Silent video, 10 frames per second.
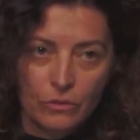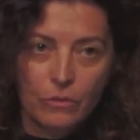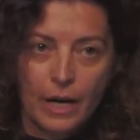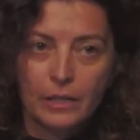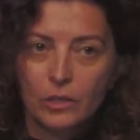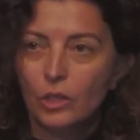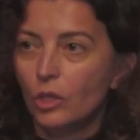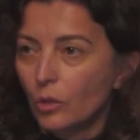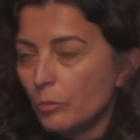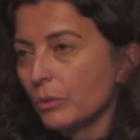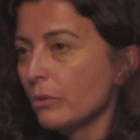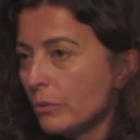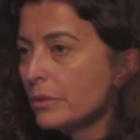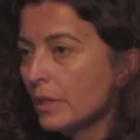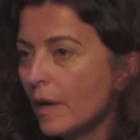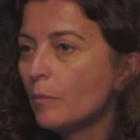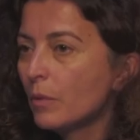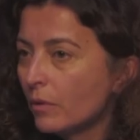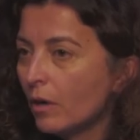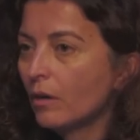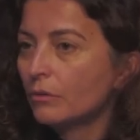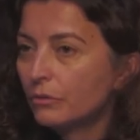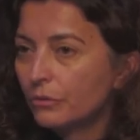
right, produced a number of